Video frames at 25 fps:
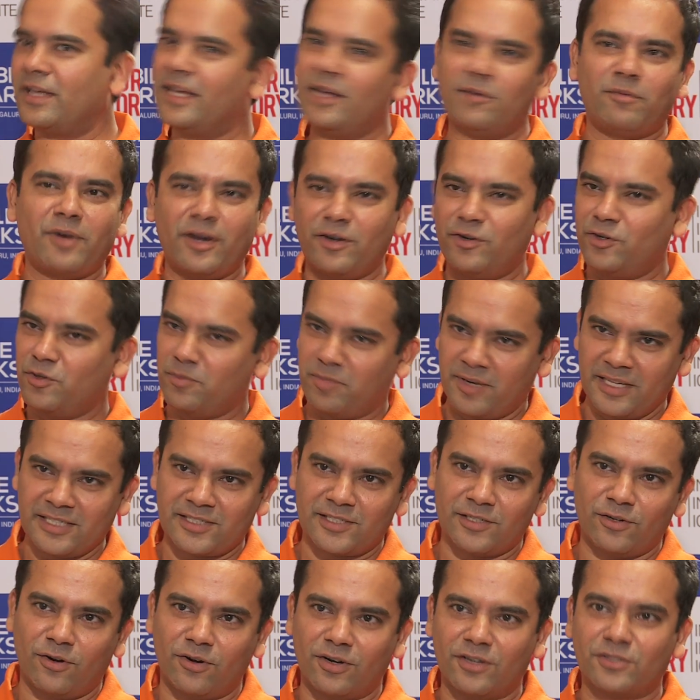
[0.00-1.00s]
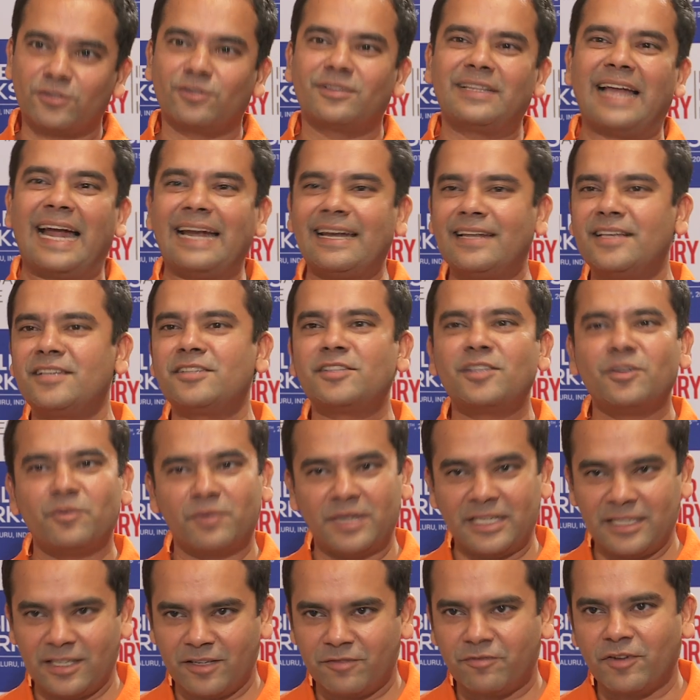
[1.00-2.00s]
Hey, why don't you place an order? So that is the
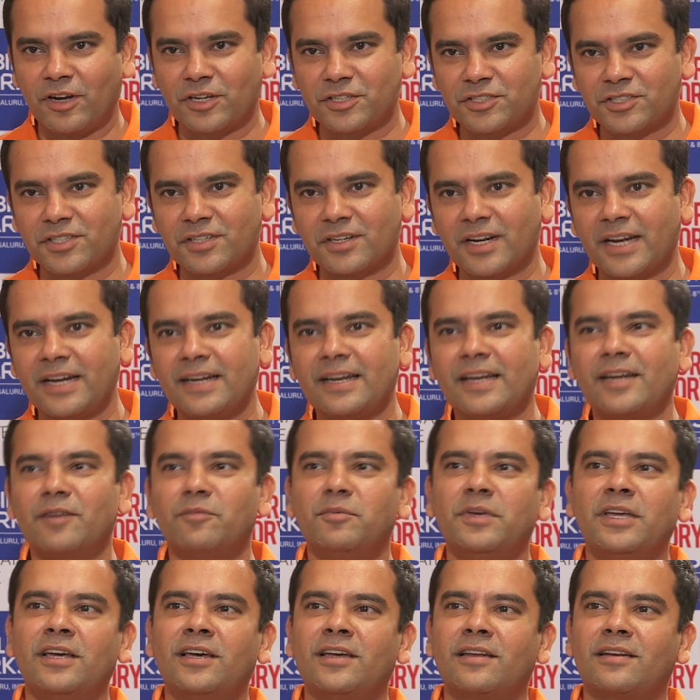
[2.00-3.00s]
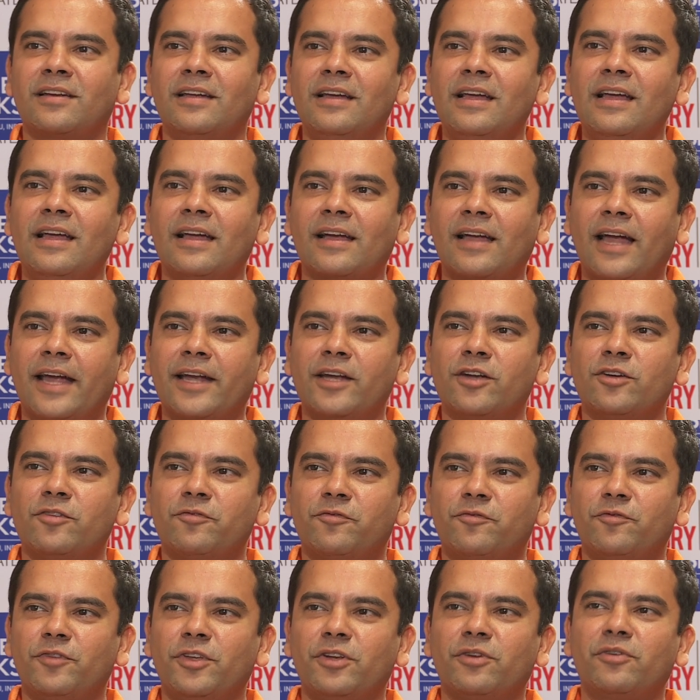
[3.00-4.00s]
way they function, right? And we are kind
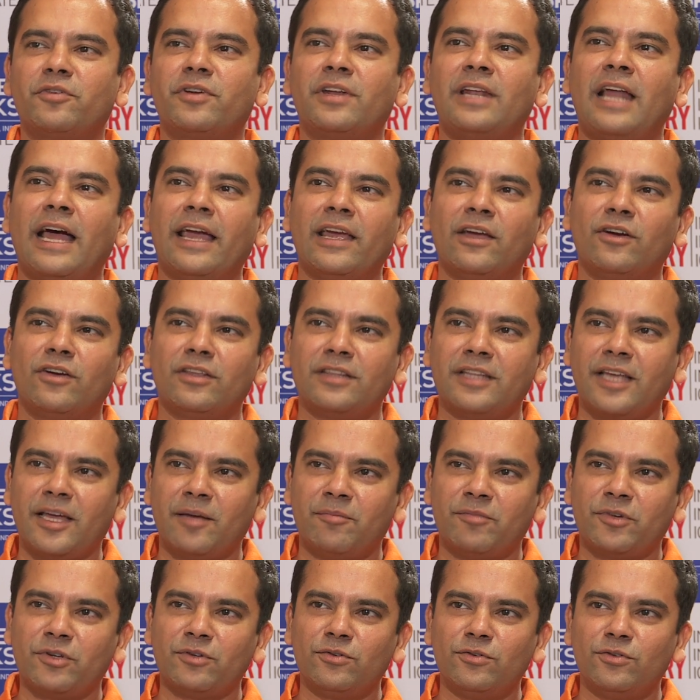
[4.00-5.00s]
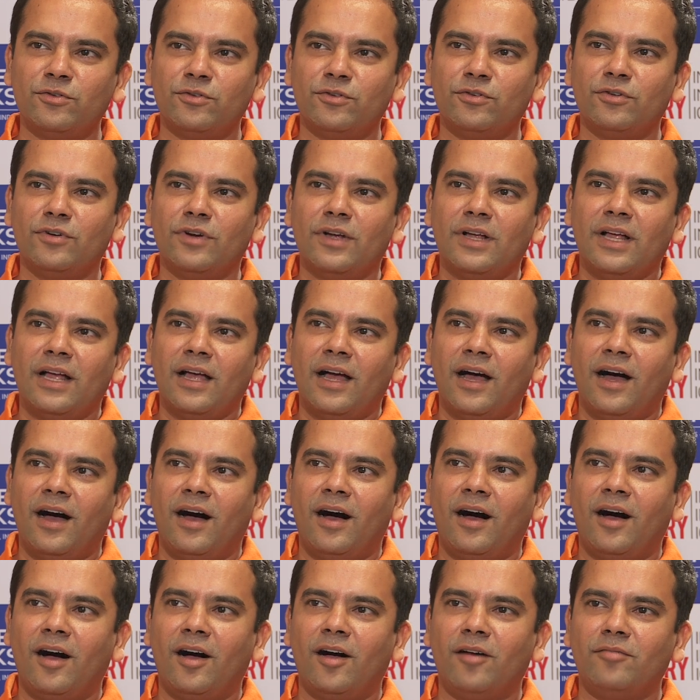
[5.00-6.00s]
of, you know, relying on them to,
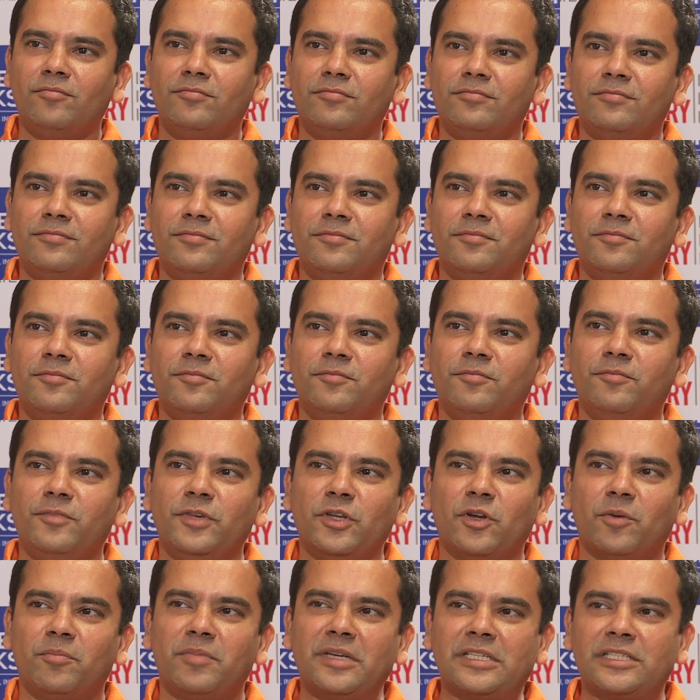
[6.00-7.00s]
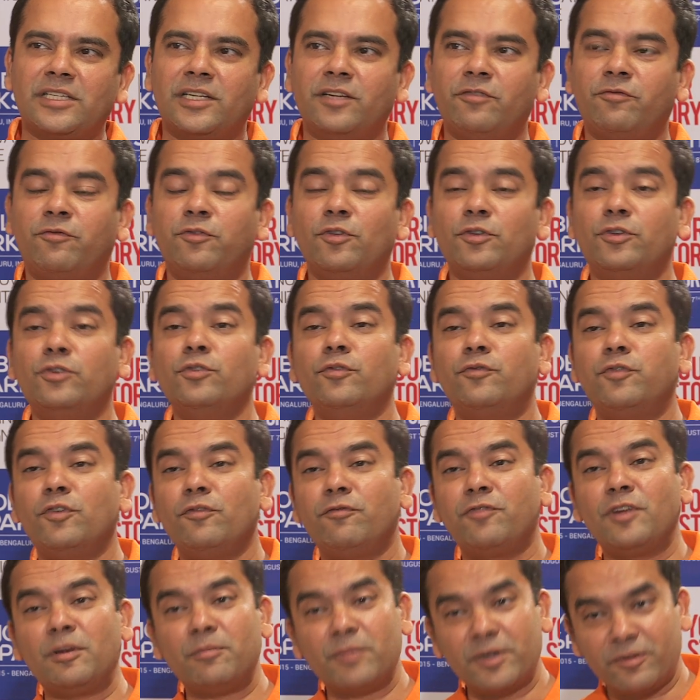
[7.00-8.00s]
you know, basically do
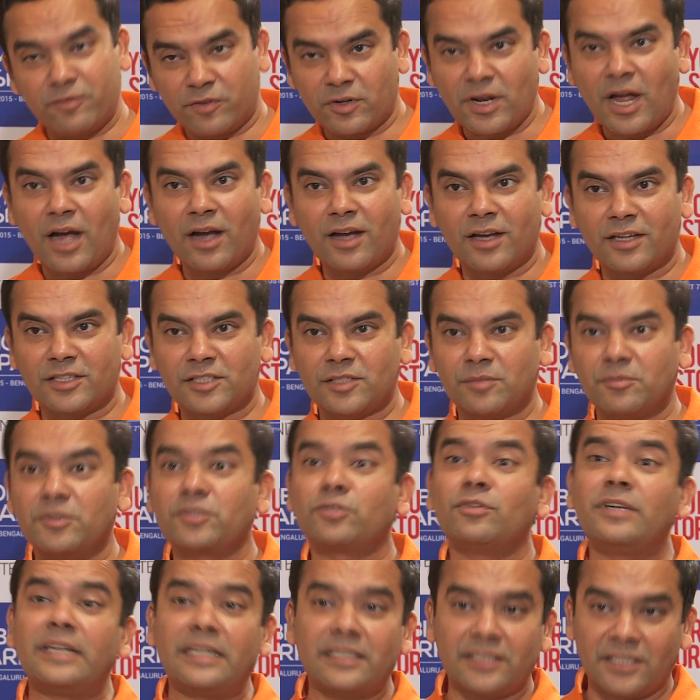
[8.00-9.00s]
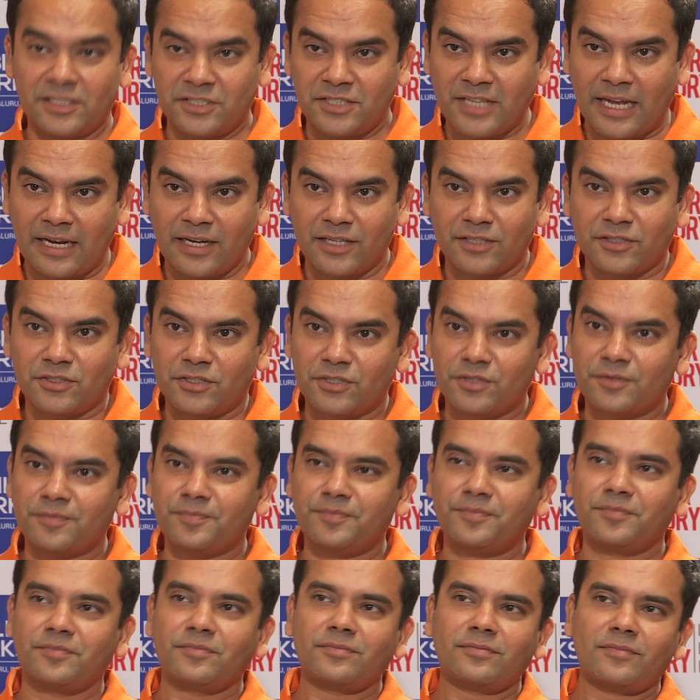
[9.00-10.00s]
fulfillment for our customers. So it is a challenge,
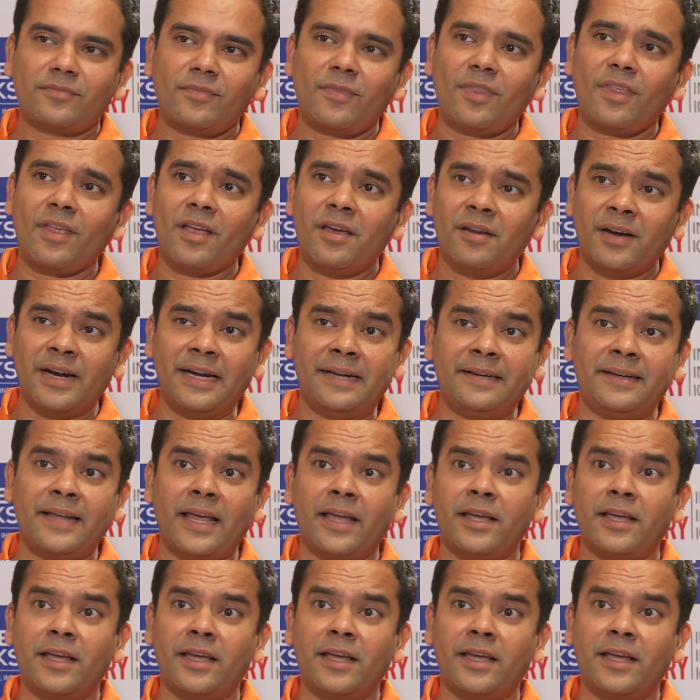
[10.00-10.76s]
right?